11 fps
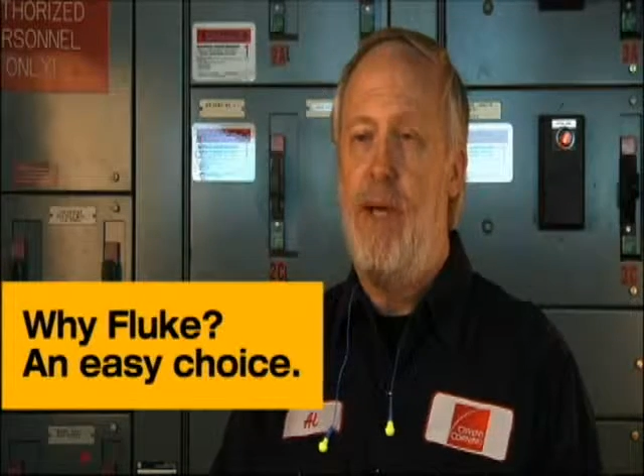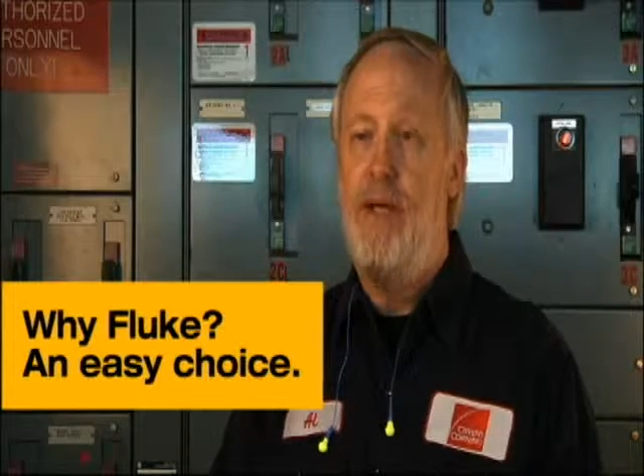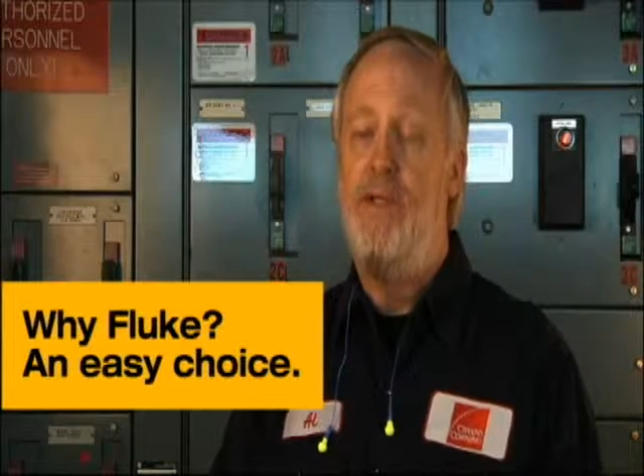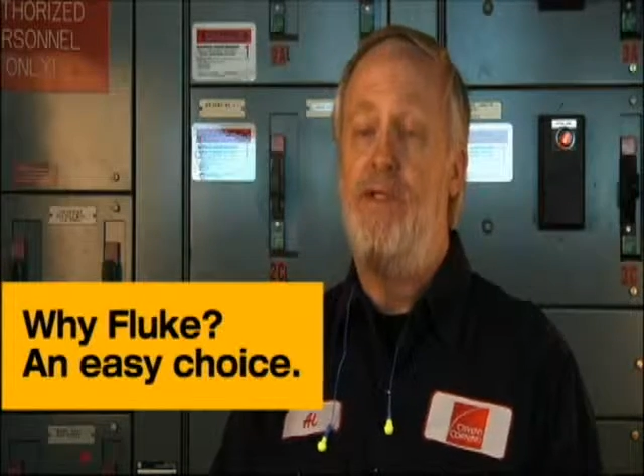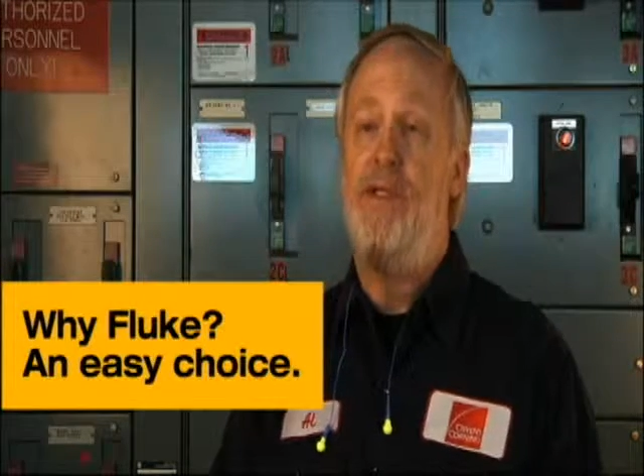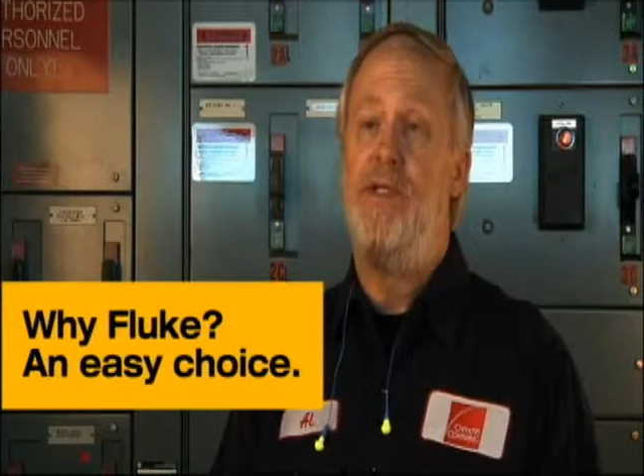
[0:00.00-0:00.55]

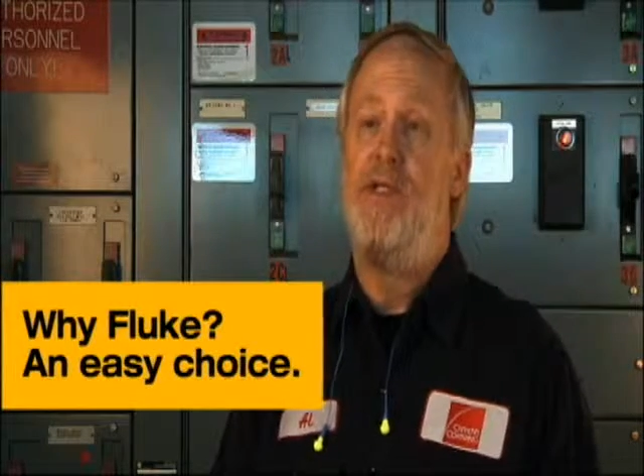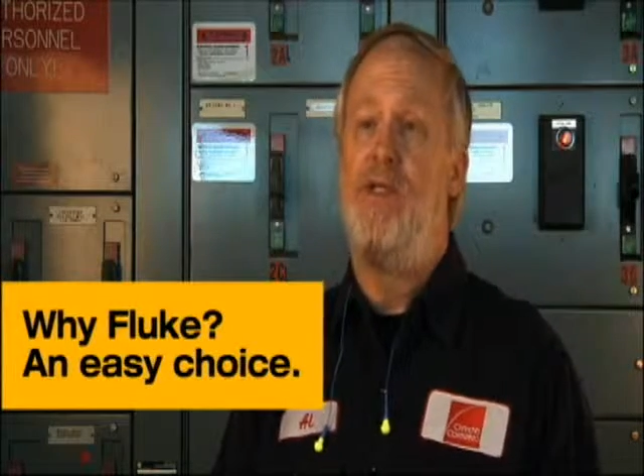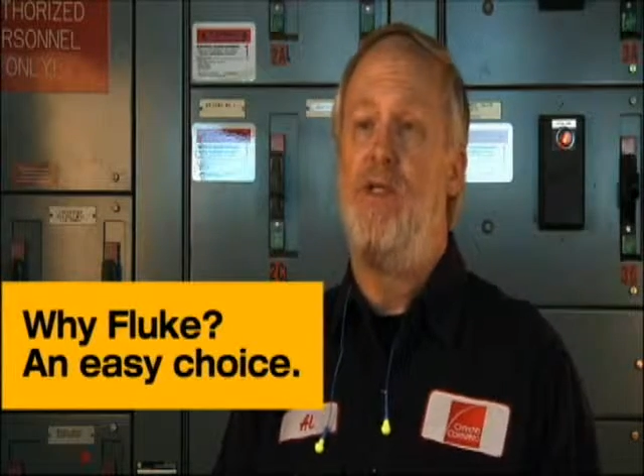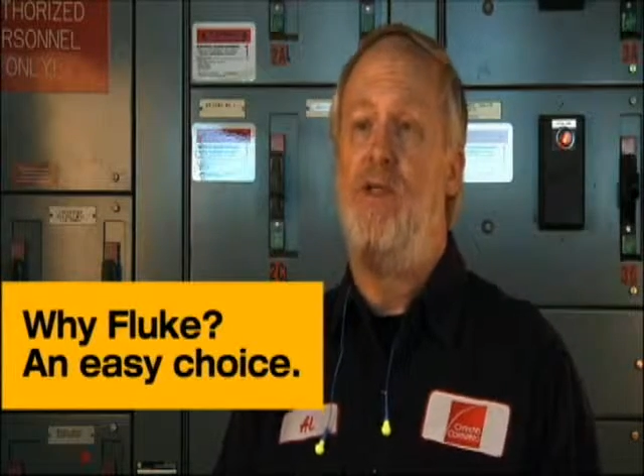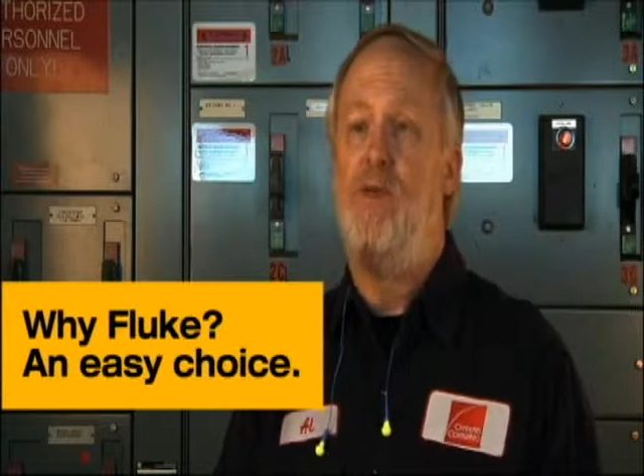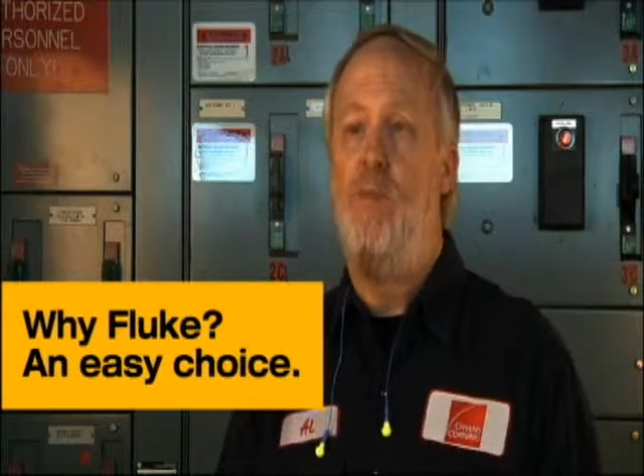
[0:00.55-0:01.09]
made the
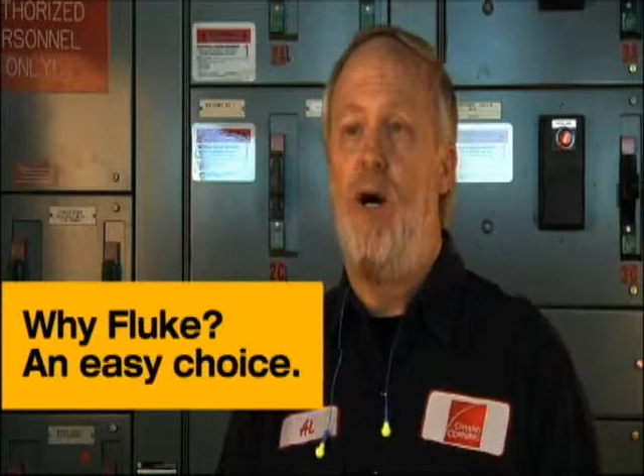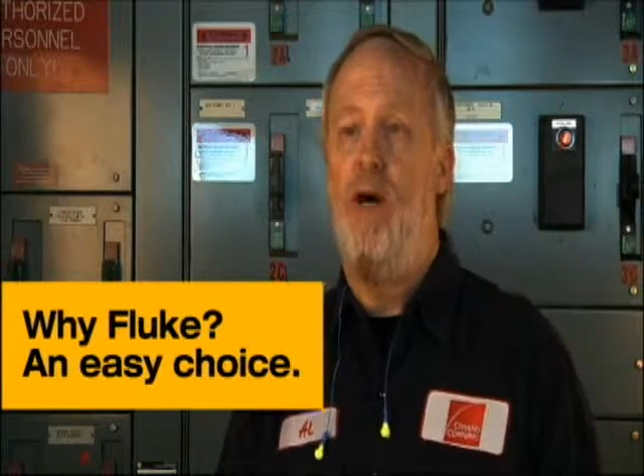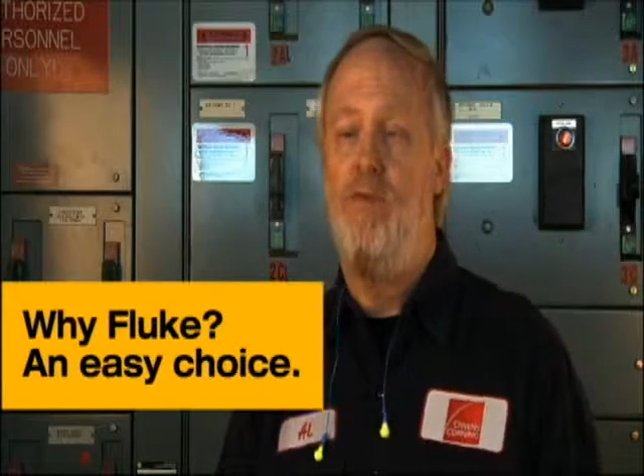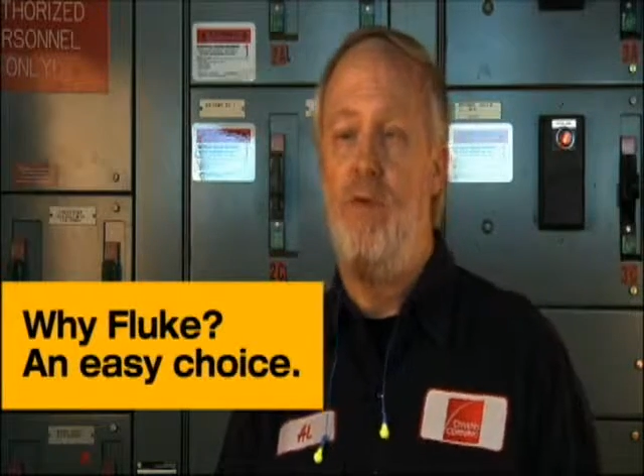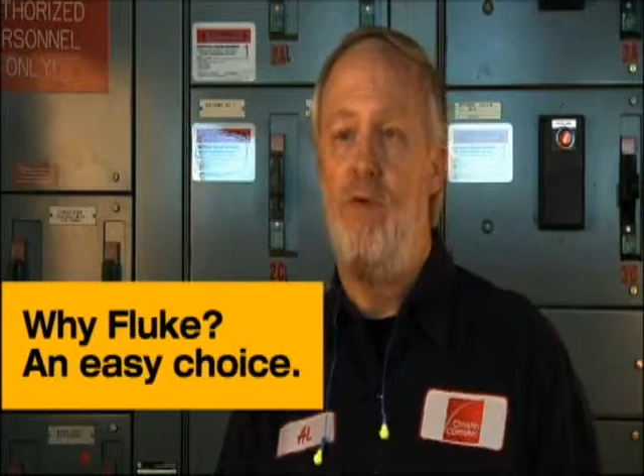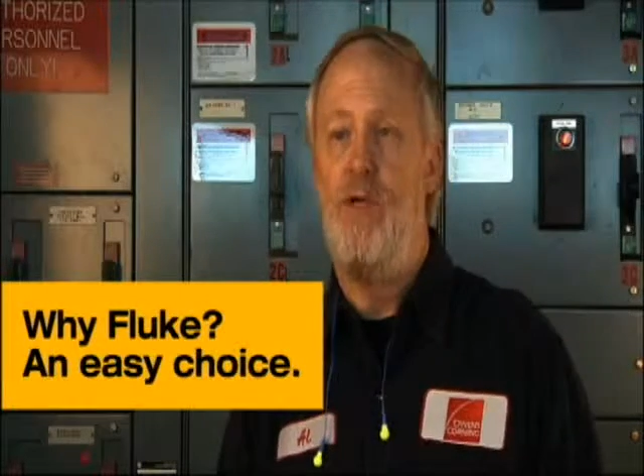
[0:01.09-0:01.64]
decision to buy
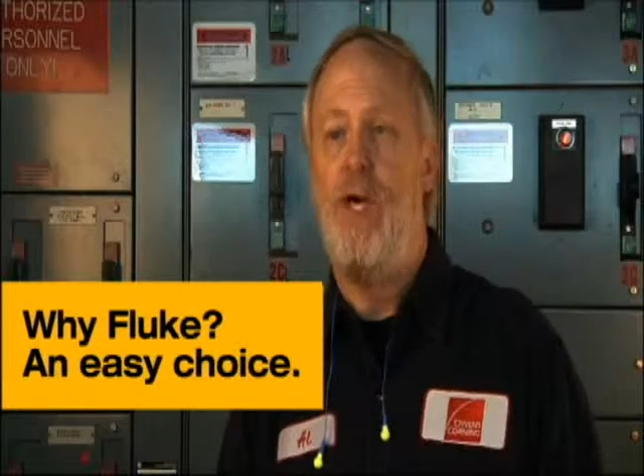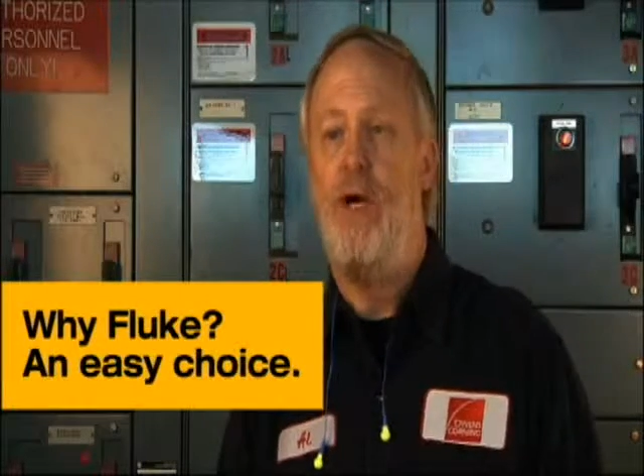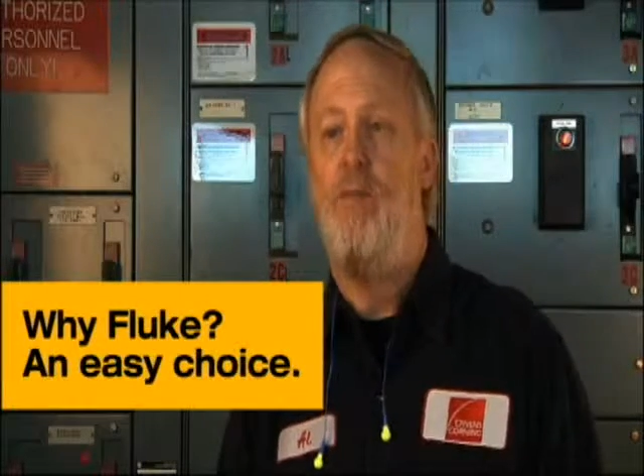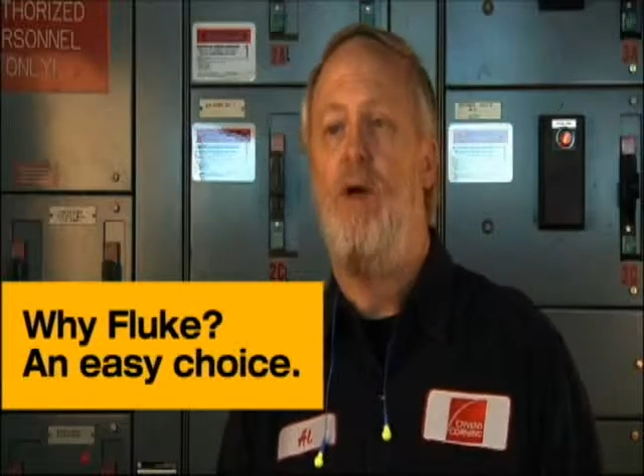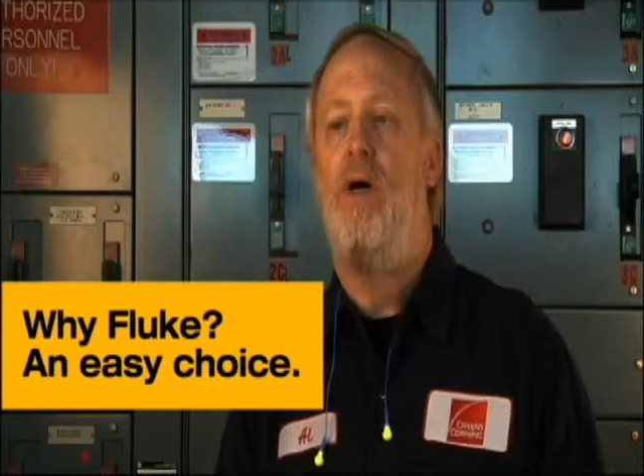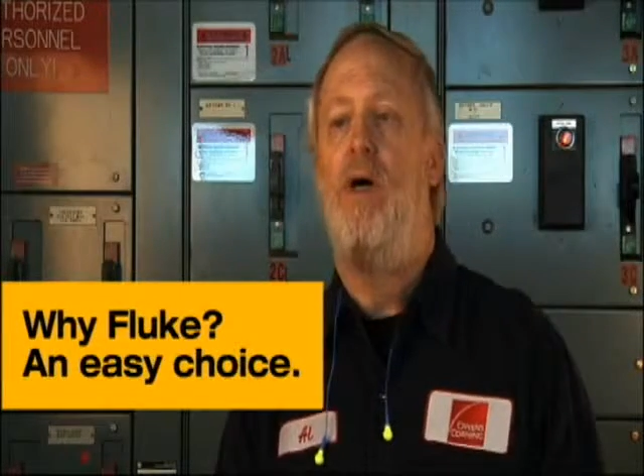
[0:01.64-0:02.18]
a Fluke
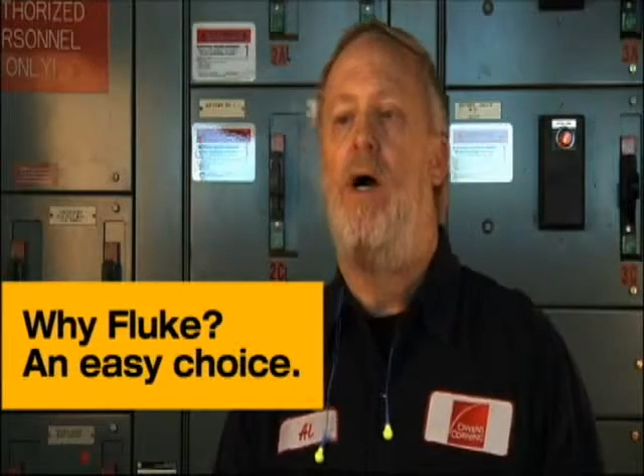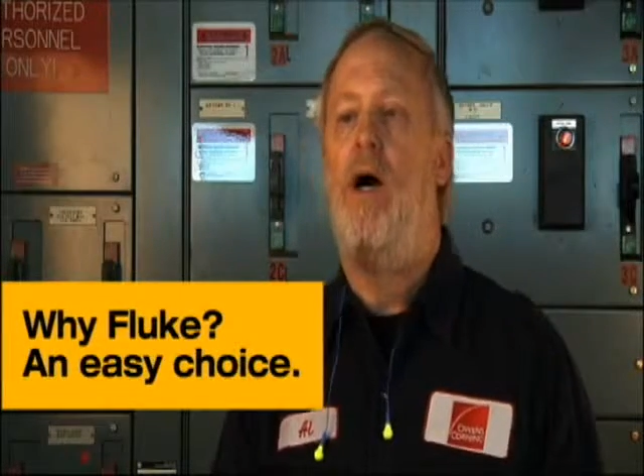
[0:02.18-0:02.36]
camera.